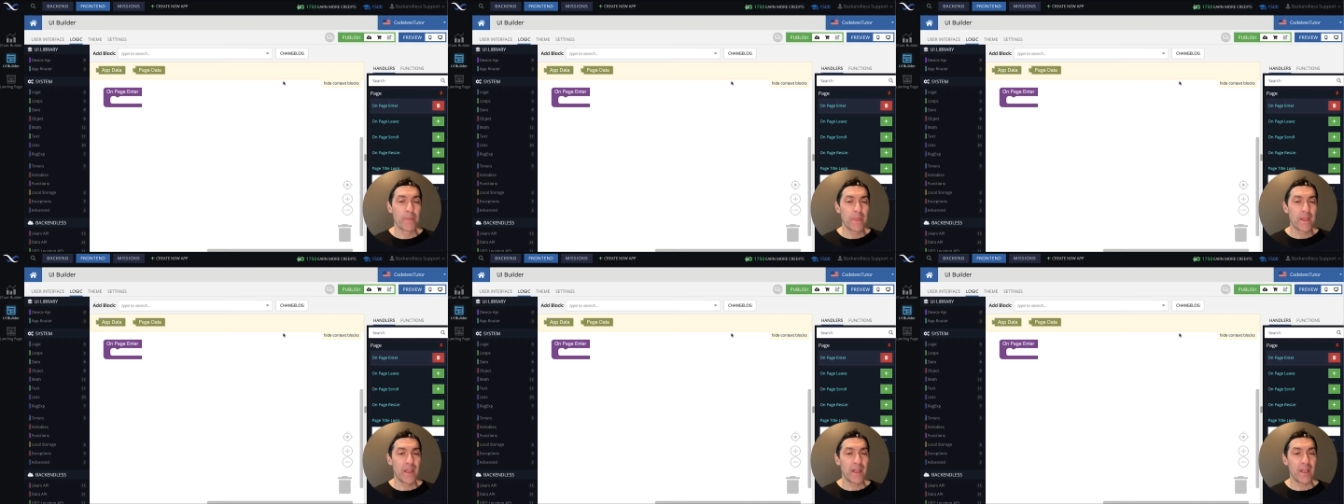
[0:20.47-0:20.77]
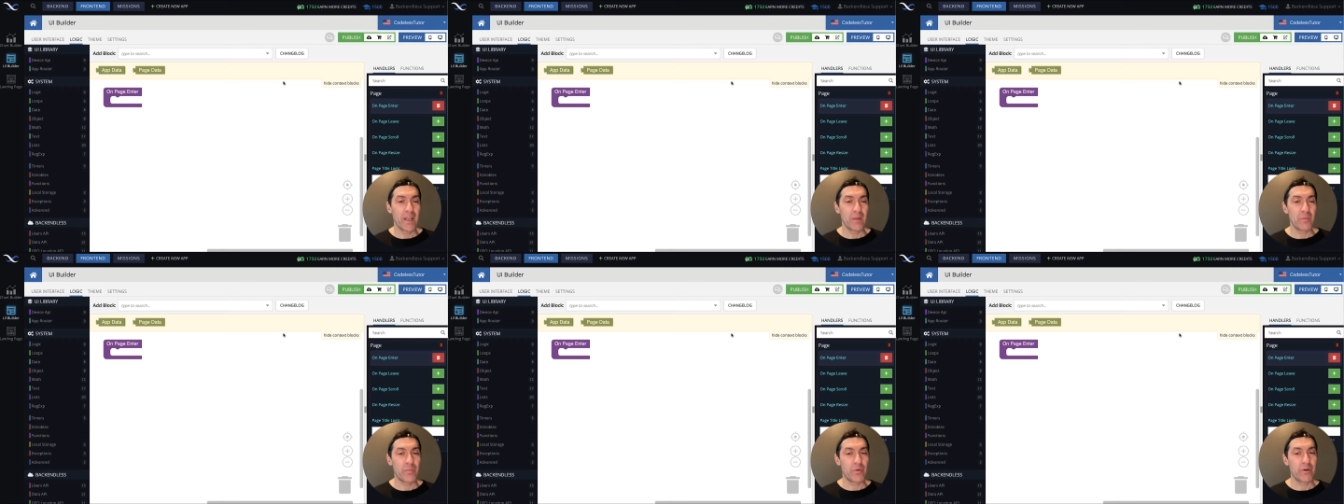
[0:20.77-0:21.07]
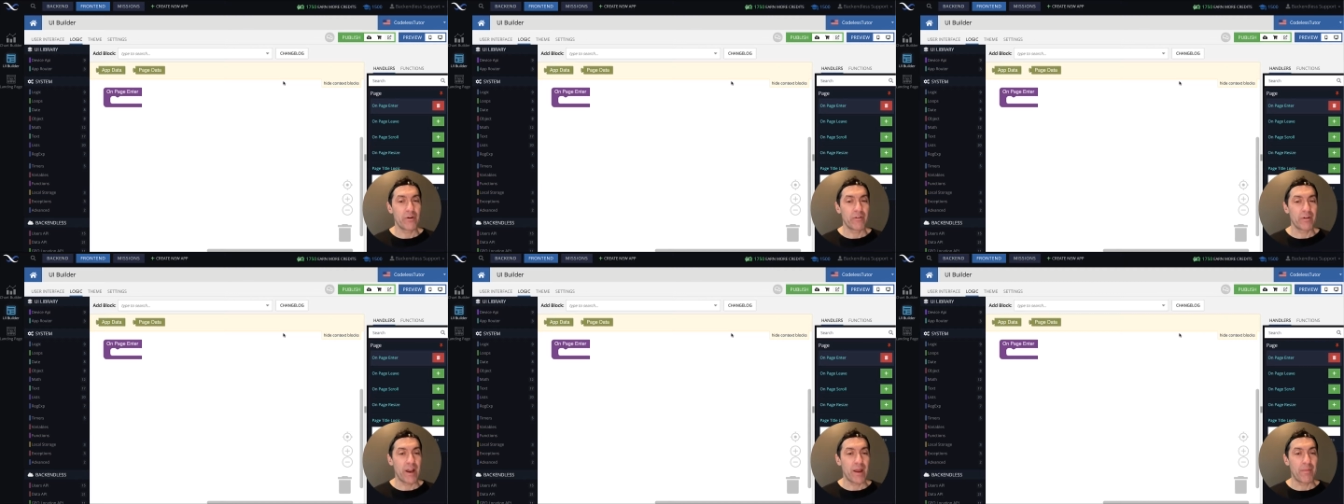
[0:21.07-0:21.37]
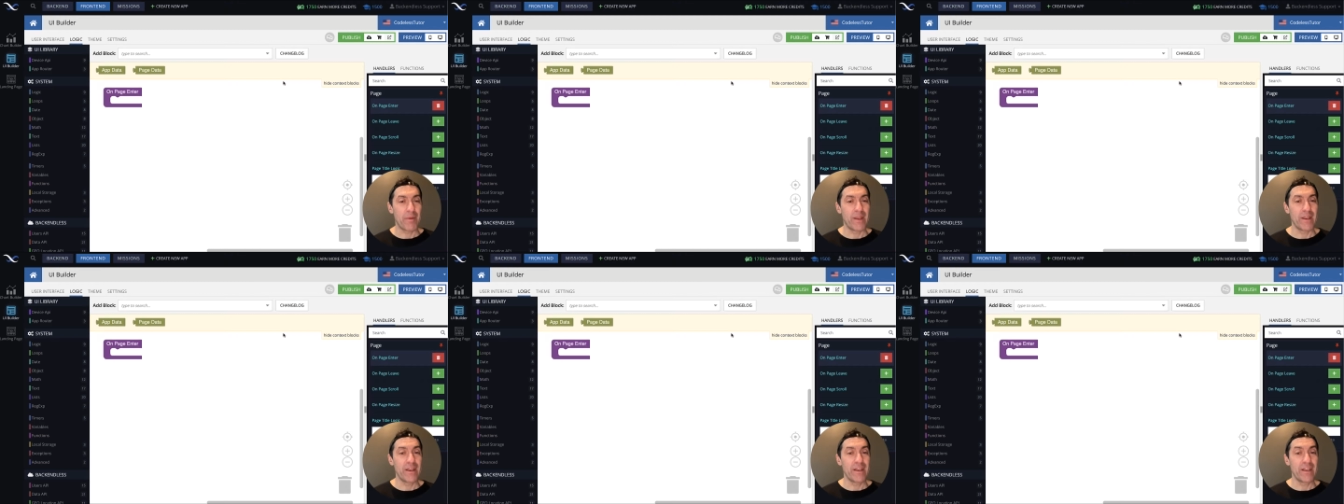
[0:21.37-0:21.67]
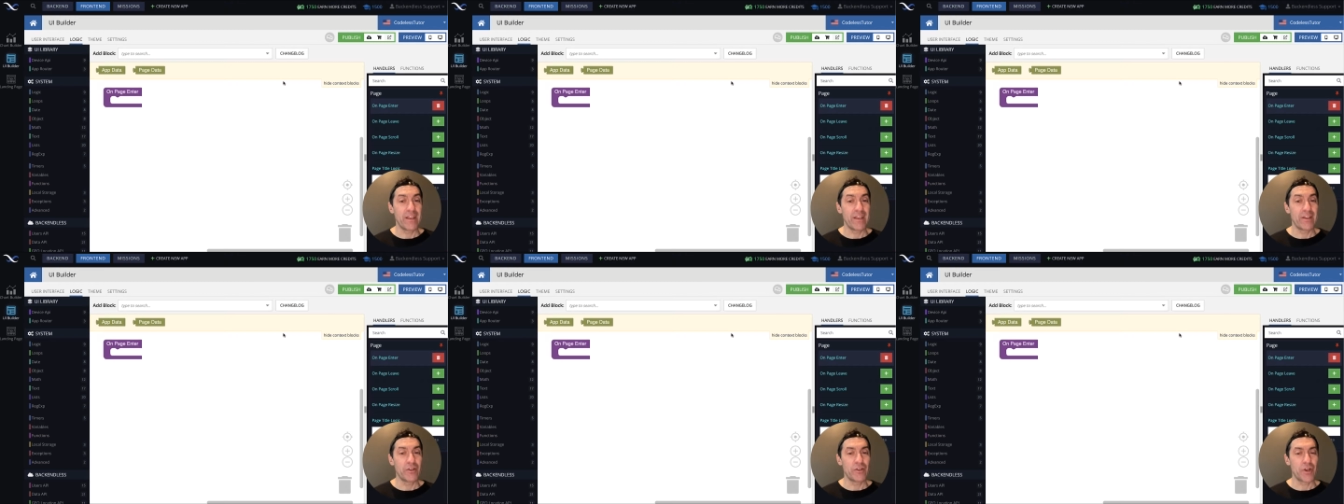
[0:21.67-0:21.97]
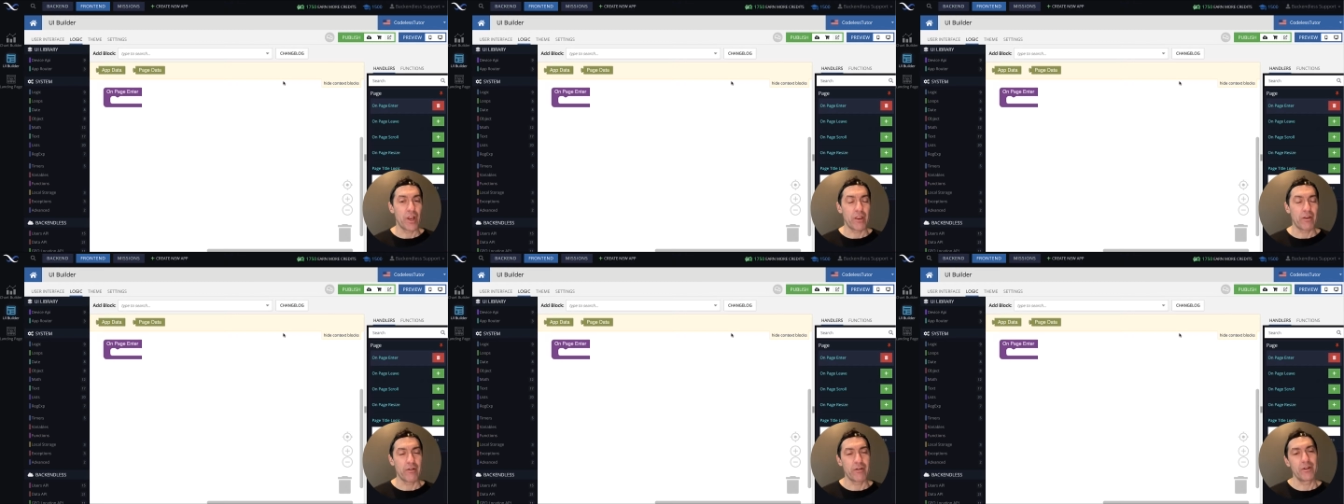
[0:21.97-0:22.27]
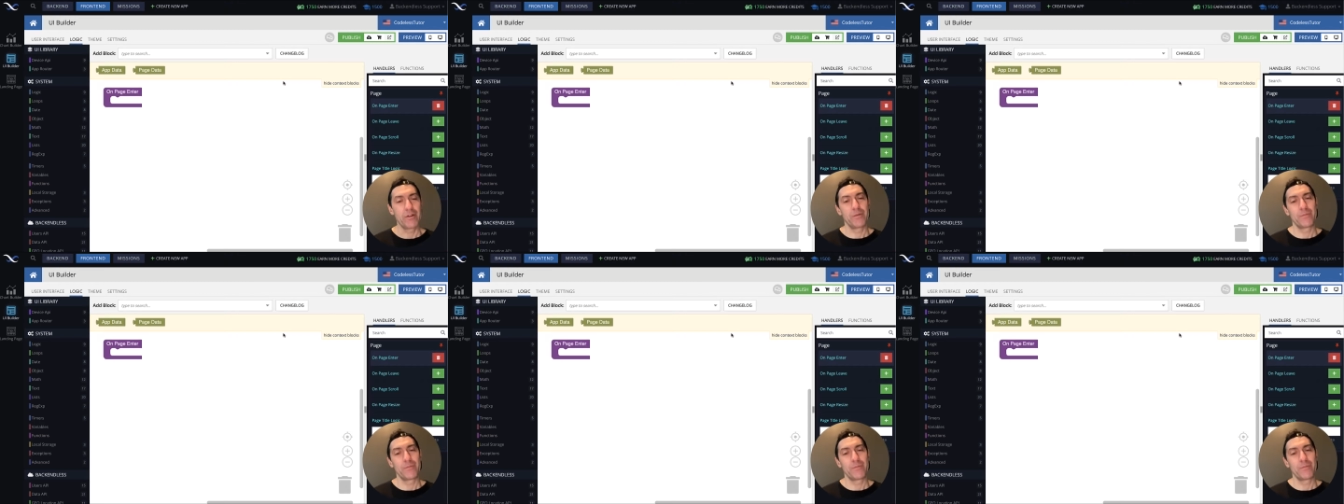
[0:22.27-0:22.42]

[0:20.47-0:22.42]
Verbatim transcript: in programming in general.